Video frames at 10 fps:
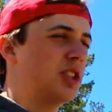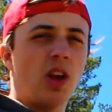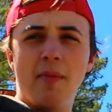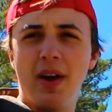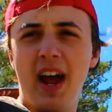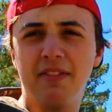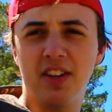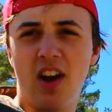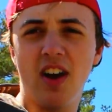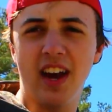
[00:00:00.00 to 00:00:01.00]
So I'm going to have to
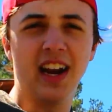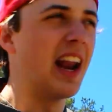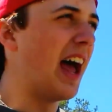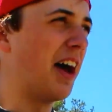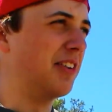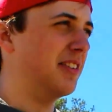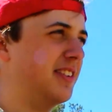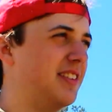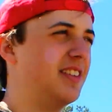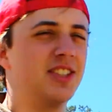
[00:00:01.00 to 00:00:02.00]
talk kind of loud
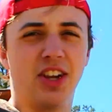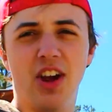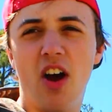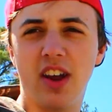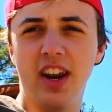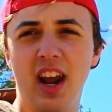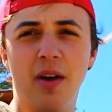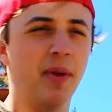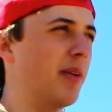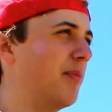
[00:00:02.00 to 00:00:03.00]
so y'all can
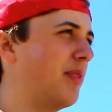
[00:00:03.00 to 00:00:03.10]
hear me.